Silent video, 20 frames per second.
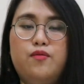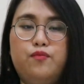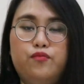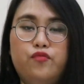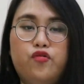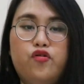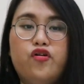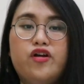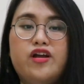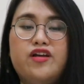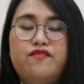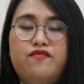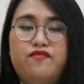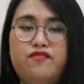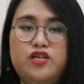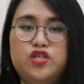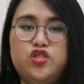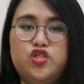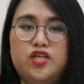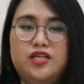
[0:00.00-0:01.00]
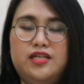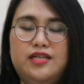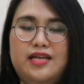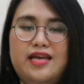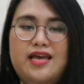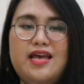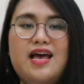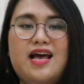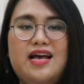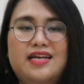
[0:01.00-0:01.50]
more
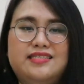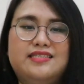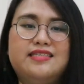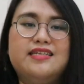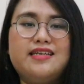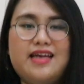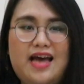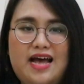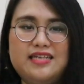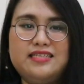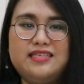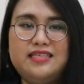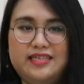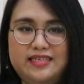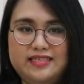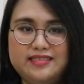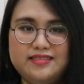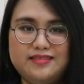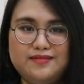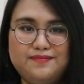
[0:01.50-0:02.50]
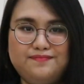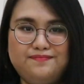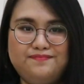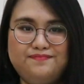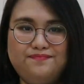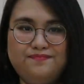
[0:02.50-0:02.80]
efficiently as the catalyst.